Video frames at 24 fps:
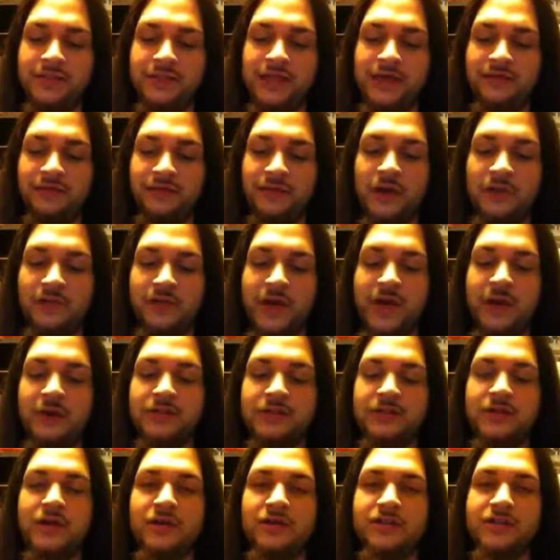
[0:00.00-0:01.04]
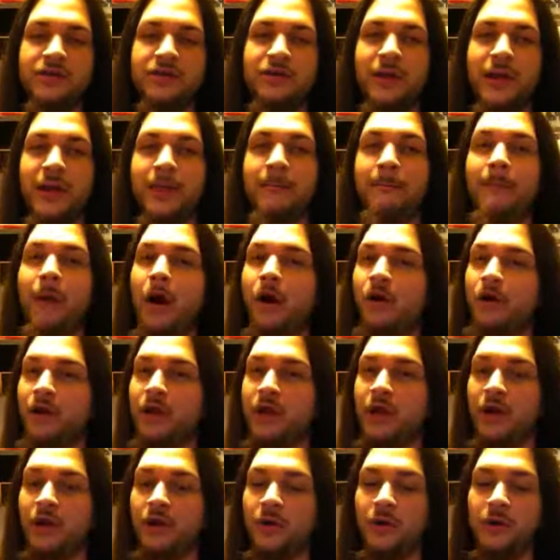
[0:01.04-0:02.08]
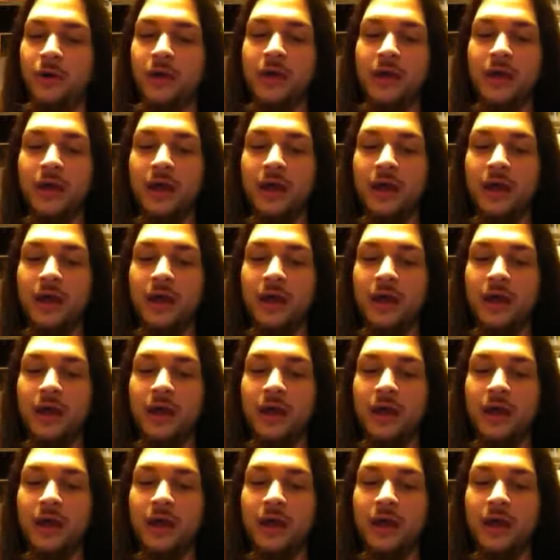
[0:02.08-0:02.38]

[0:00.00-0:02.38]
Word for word: stuff throughout the house also, and Mario